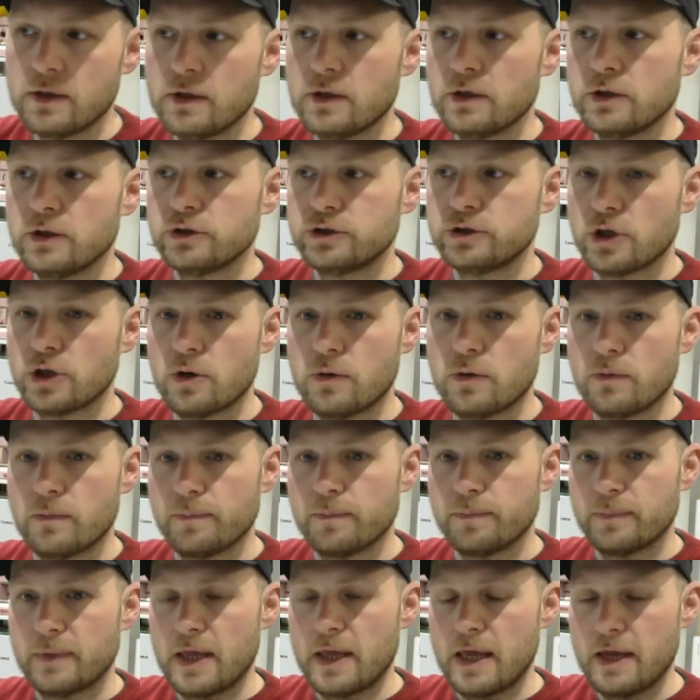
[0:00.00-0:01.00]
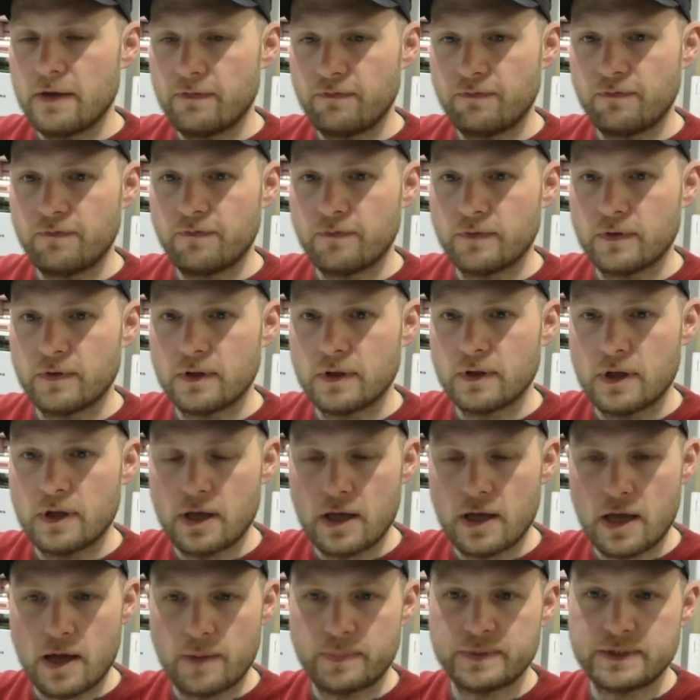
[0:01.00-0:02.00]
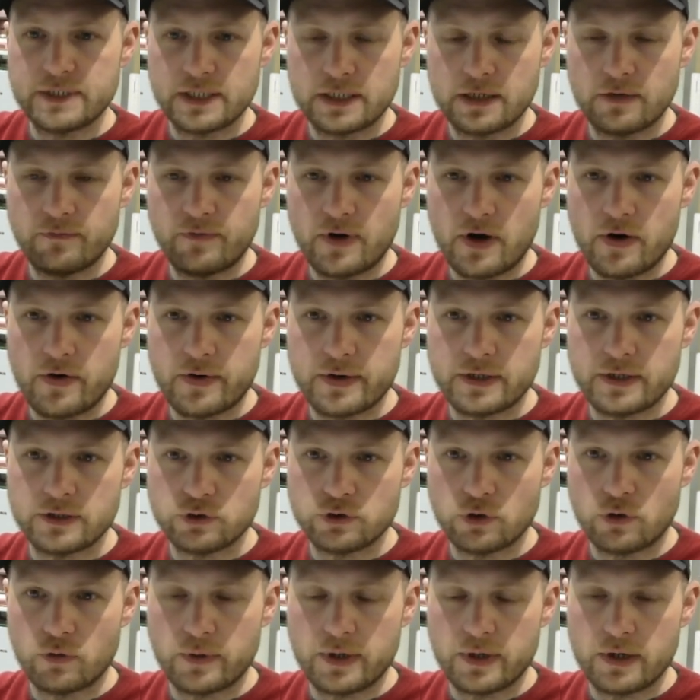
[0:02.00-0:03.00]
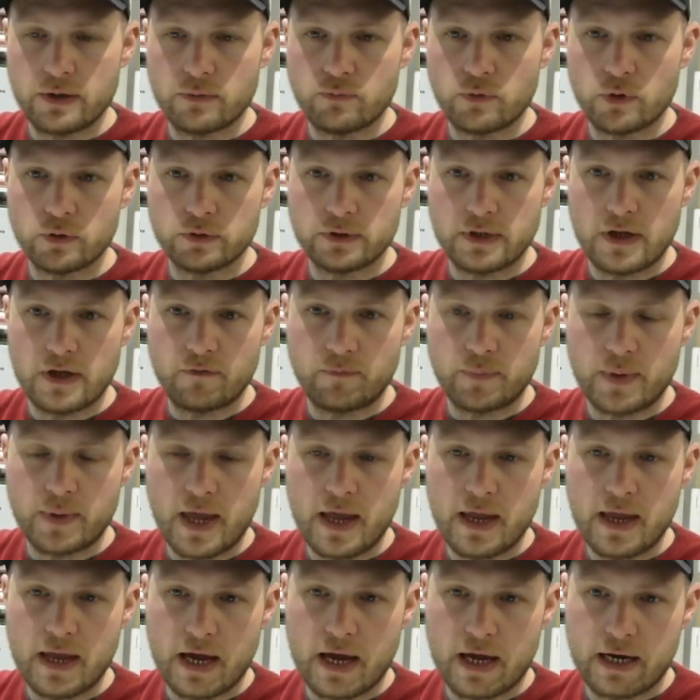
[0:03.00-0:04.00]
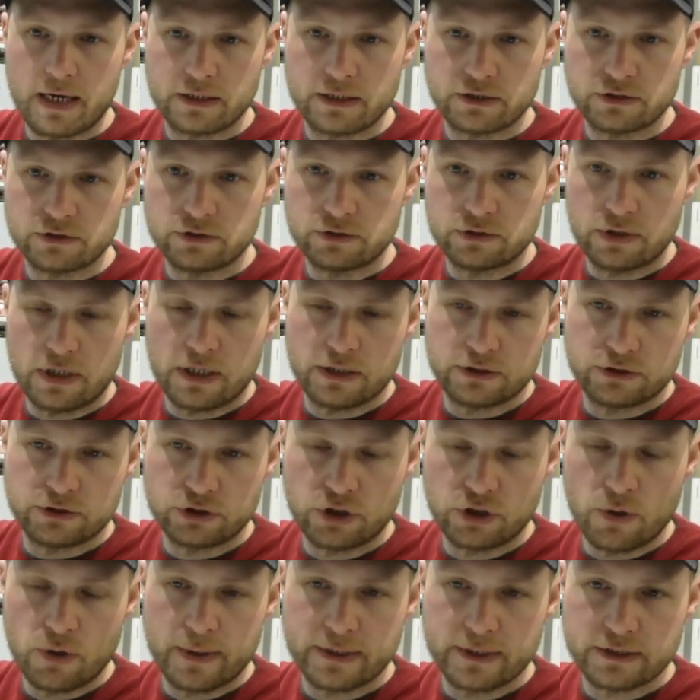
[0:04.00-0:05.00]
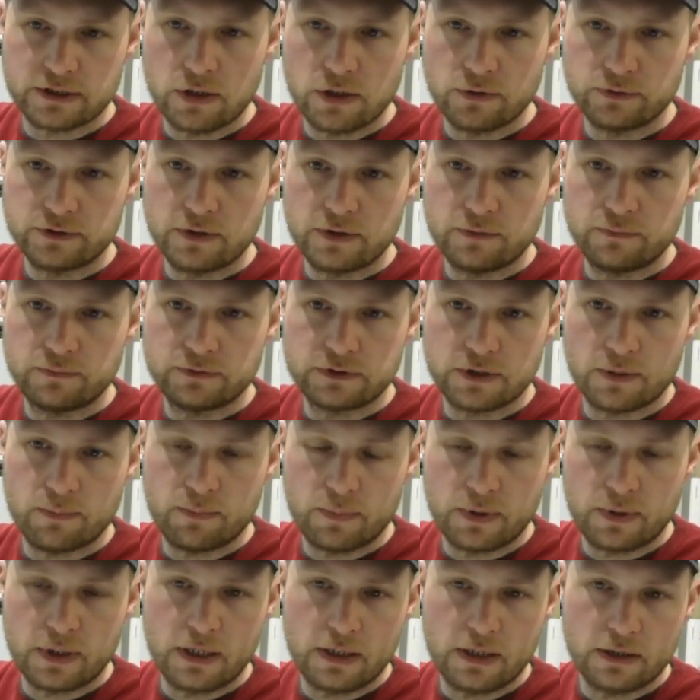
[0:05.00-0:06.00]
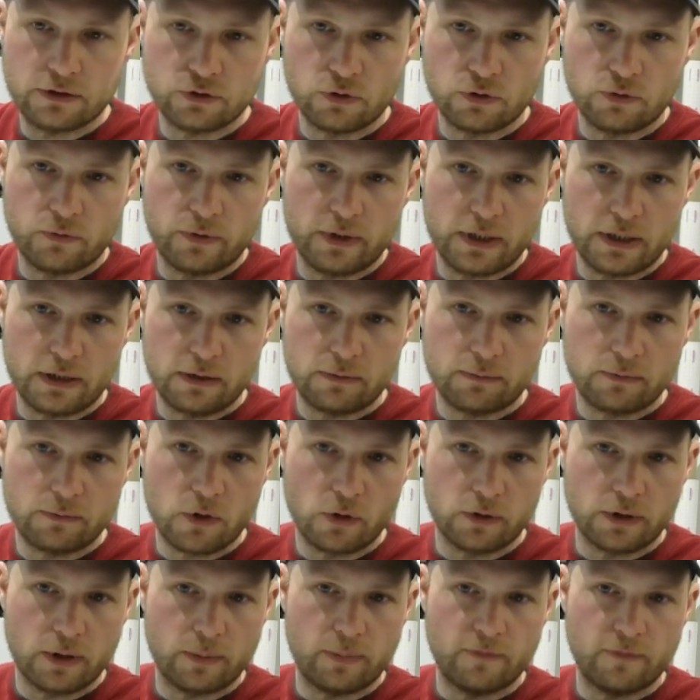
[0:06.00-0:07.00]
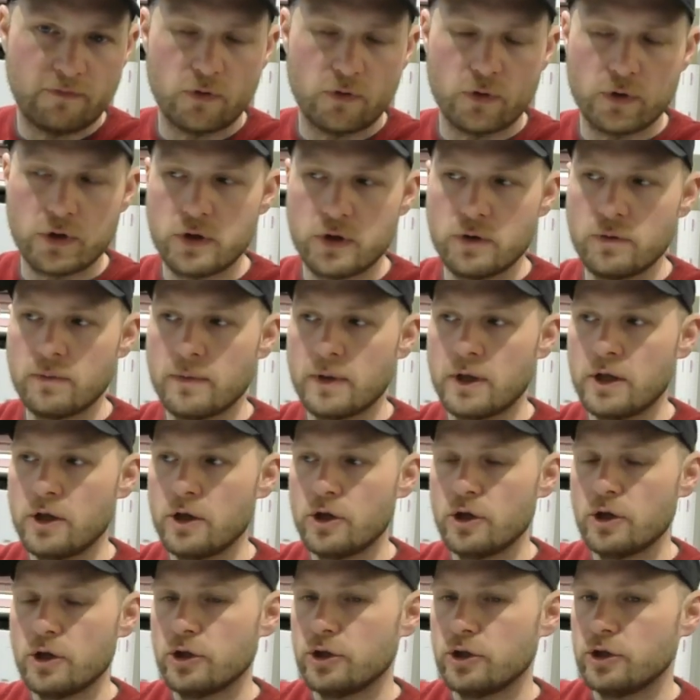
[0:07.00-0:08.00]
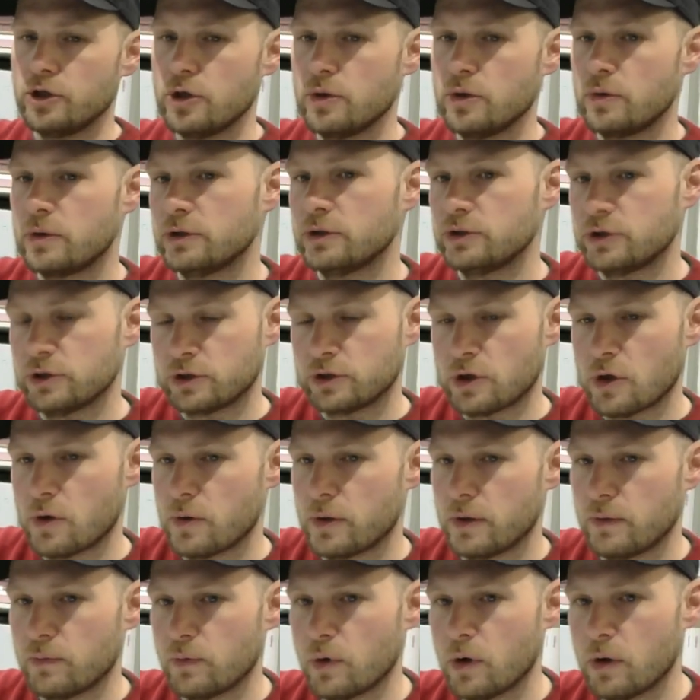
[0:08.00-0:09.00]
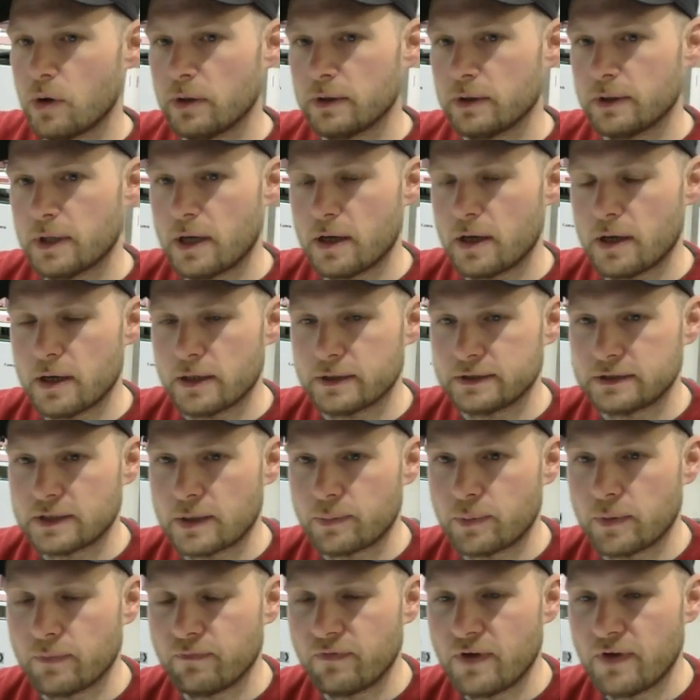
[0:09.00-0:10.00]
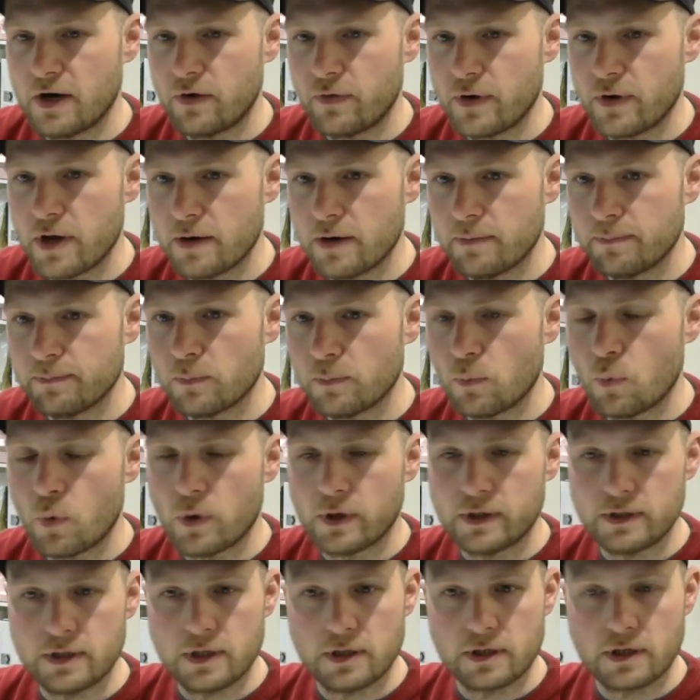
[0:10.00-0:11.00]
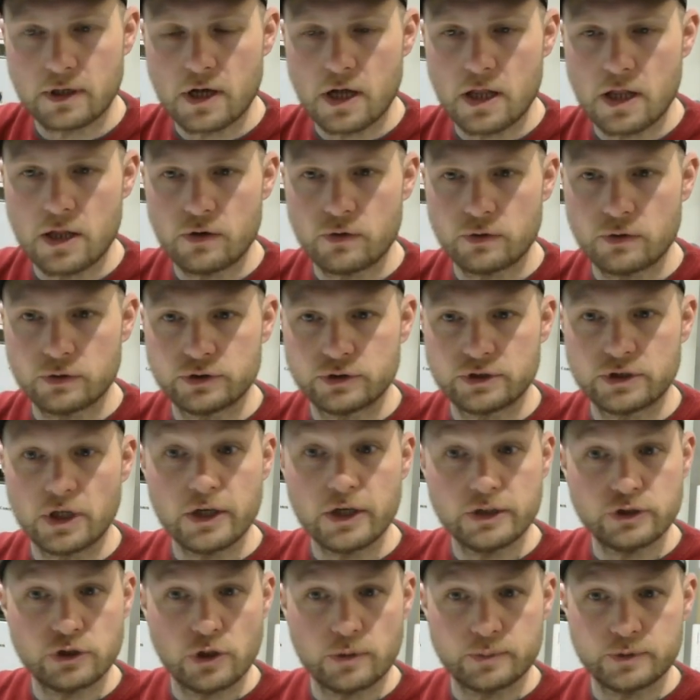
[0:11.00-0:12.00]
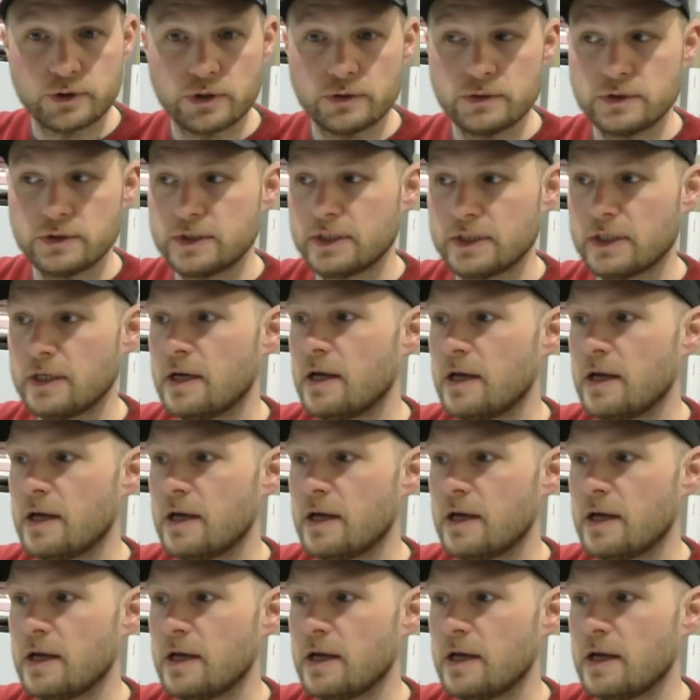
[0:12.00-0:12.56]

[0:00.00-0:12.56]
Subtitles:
So if a particular variant is already enrolled in FBA and it's SKU exclusive, somebody has already got there before you, you can just go and enroll a separate variant, one of the other color or size options,